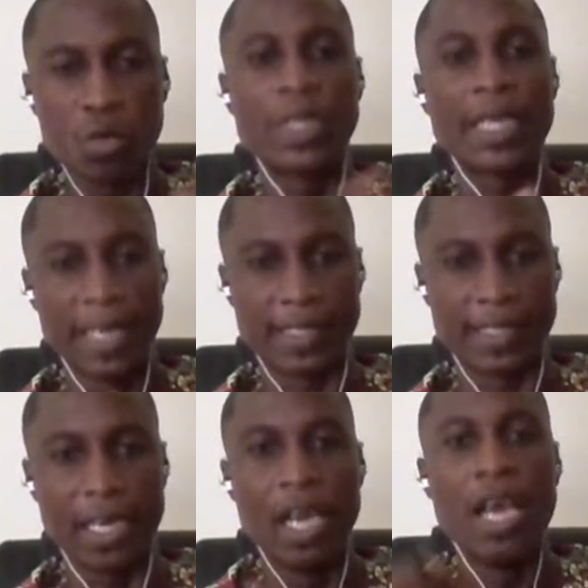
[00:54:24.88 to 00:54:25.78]
We said
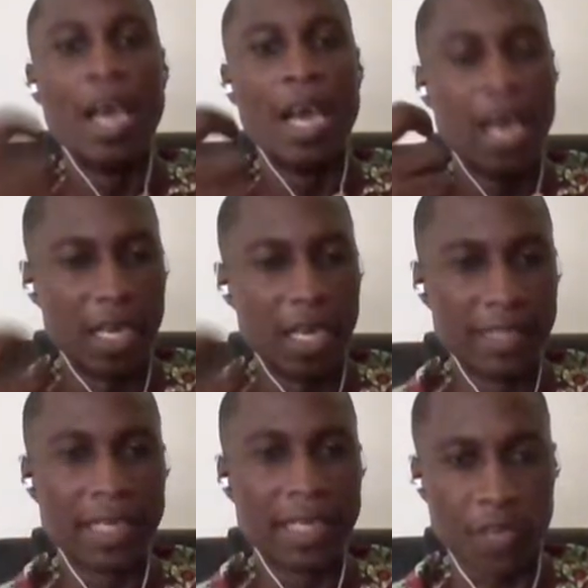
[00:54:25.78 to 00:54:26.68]
yes.
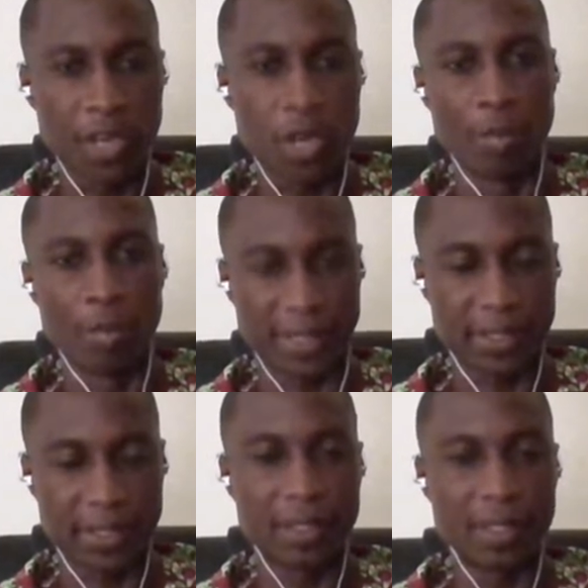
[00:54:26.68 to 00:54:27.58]
In terms of
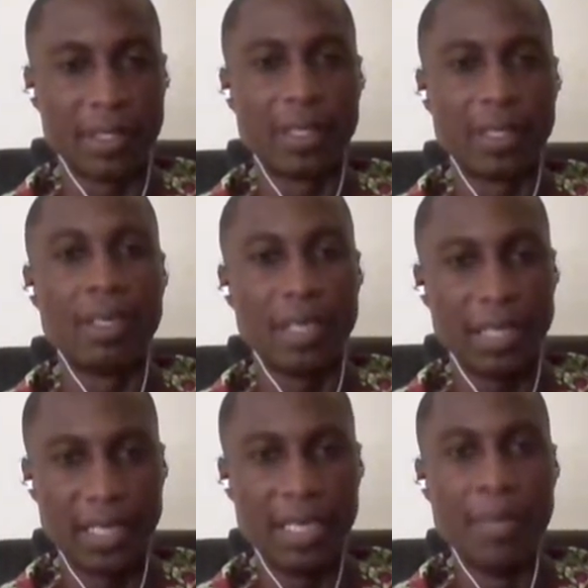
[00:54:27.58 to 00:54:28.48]
economics,
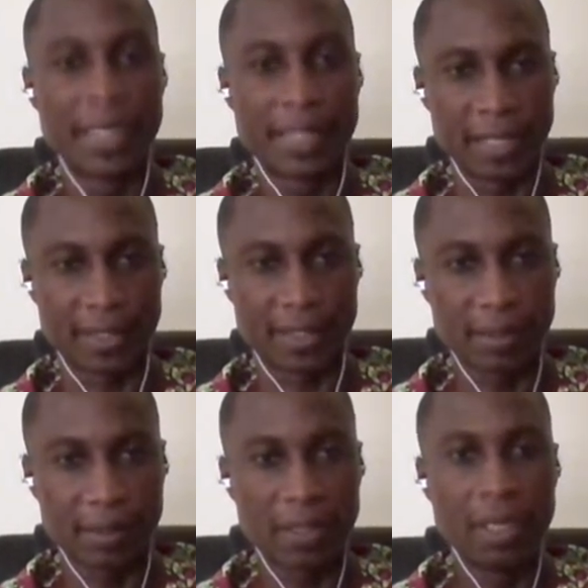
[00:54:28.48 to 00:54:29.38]
it makes sense.
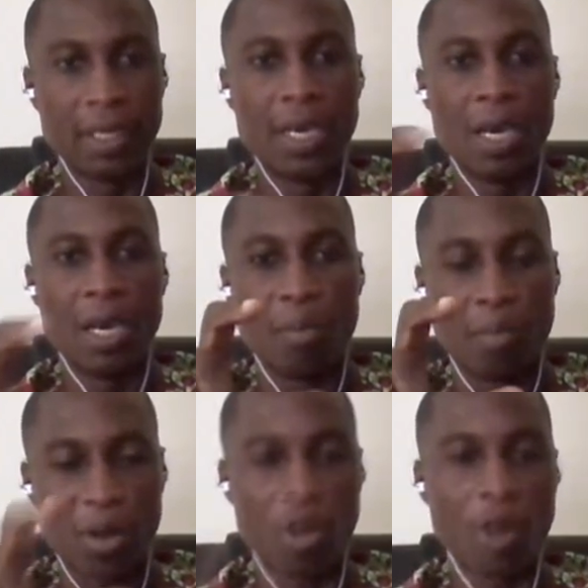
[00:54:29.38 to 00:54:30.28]

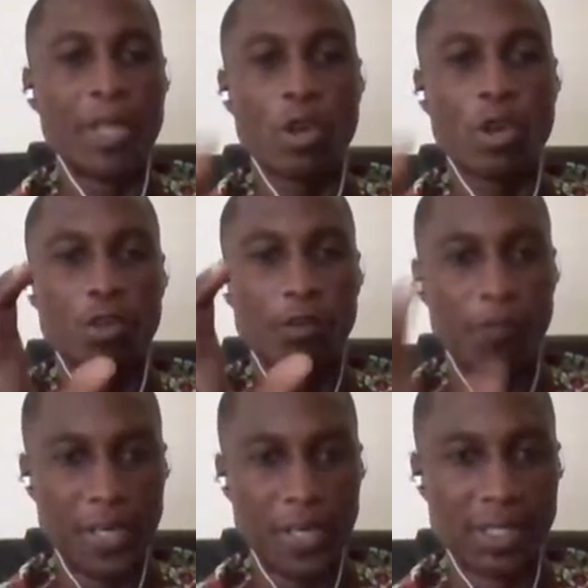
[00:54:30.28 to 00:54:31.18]
But government also
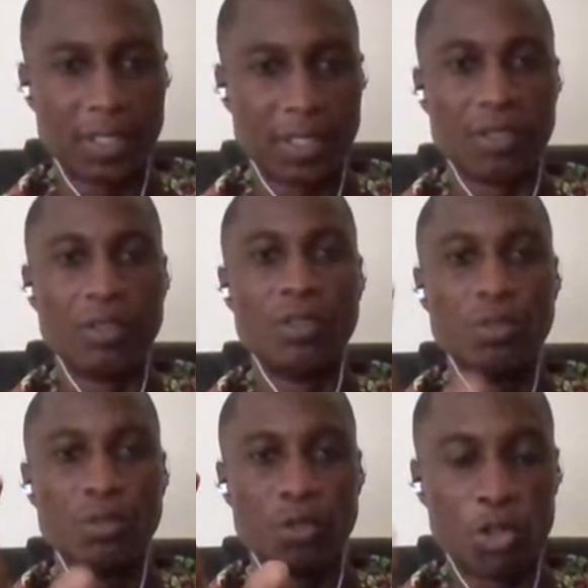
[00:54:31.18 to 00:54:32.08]
failed
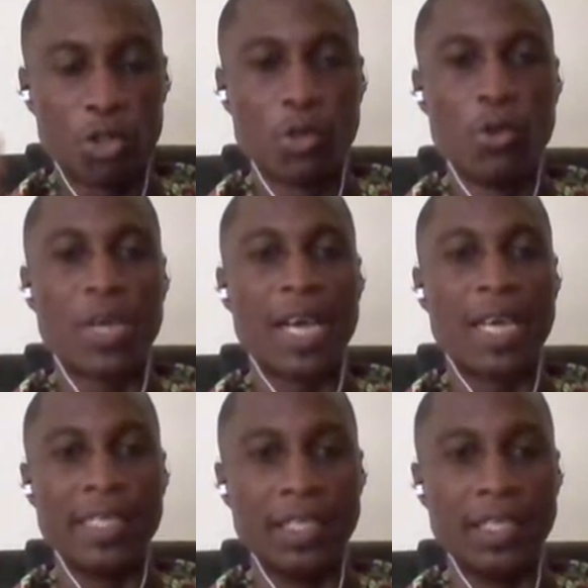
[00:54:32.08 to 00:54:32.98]
to also look
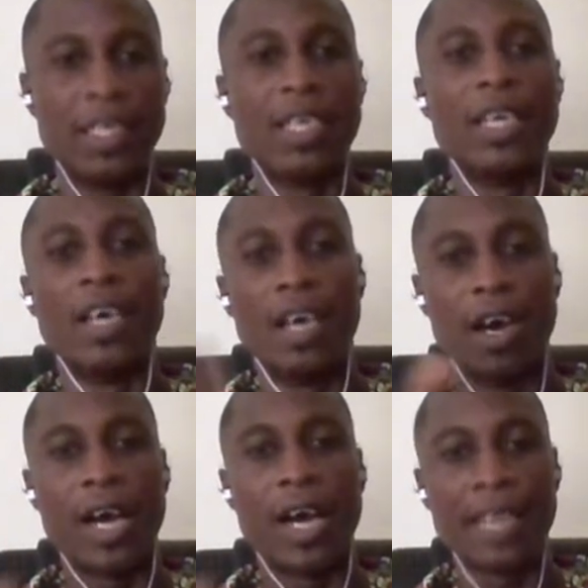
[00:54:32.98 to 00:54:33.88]
at the
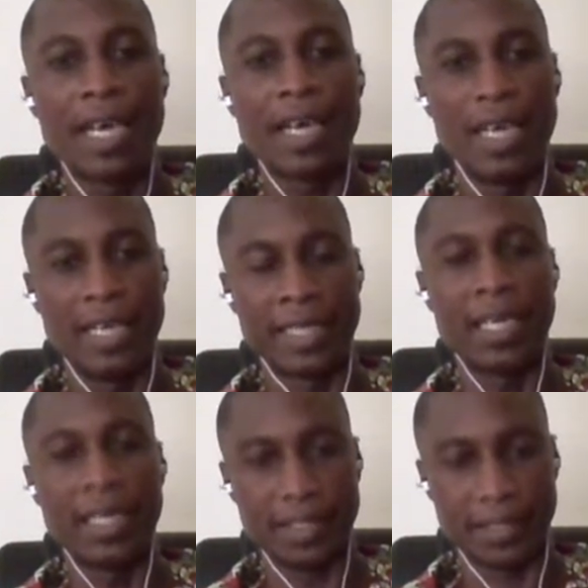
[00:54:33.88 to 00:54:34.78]
other
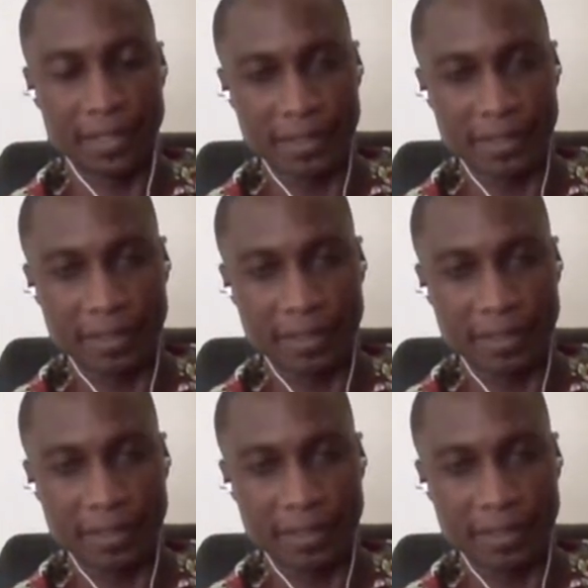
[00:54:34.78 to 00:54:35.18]
externalities.